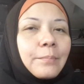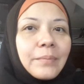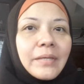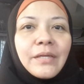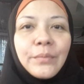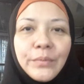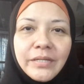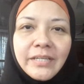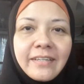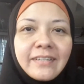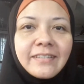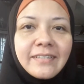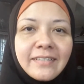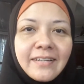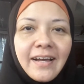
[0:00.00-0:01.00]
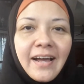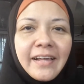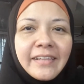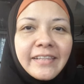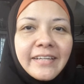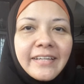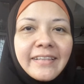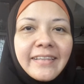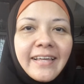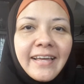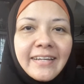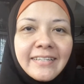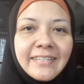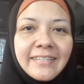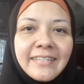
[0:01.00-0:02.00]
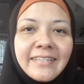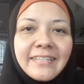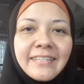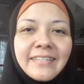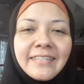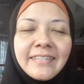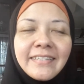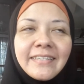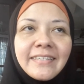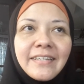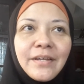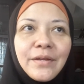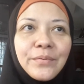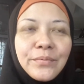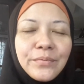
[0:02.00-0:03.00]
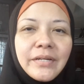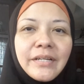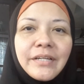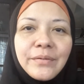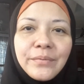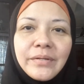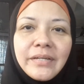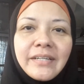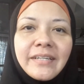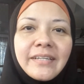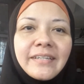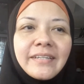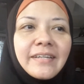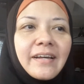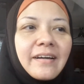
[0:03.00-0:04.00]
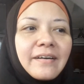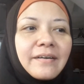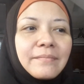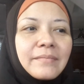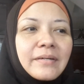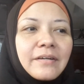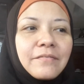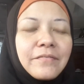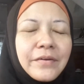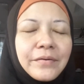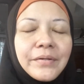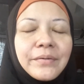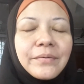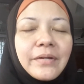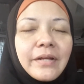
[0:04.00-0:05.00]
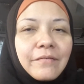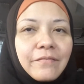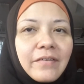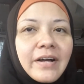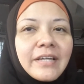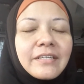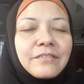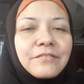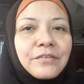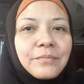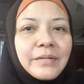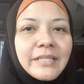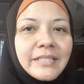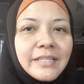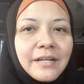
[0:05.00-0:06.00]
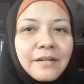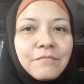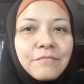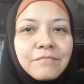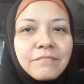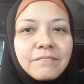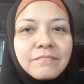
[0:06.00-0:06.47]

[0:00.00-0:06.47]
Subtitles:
be unique. I think that is really, really a very good advice for myself,